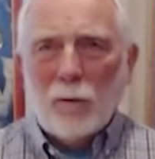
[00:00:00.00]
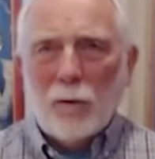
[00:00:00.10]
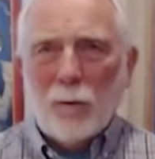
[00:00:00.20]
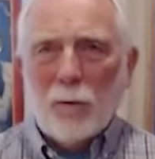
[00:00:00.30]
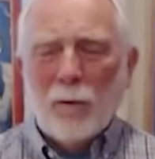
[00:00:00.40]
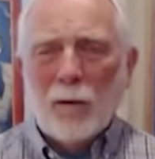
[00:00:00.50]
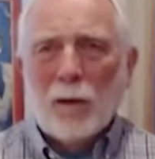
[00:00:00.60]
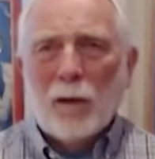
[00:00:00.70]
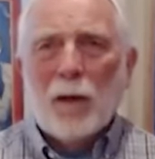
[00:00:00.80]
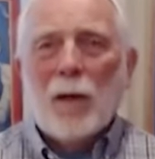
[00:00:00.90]
you
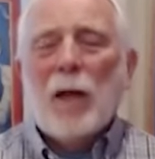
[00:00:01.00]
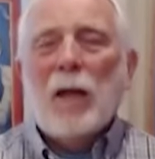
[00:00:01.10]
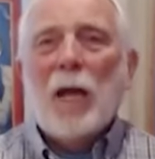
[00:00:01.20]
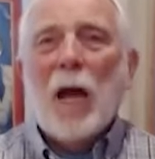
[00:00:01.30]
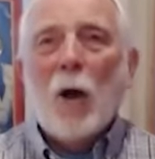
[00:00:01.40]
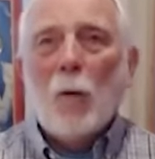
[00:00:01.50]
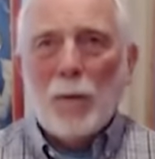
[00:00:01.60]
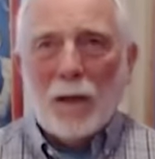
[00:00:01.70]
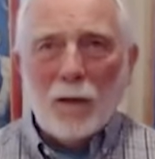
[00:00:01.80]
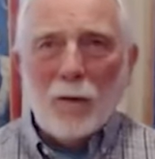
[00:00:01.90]
and
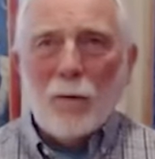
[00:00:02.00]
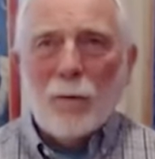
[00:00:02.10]
helping you.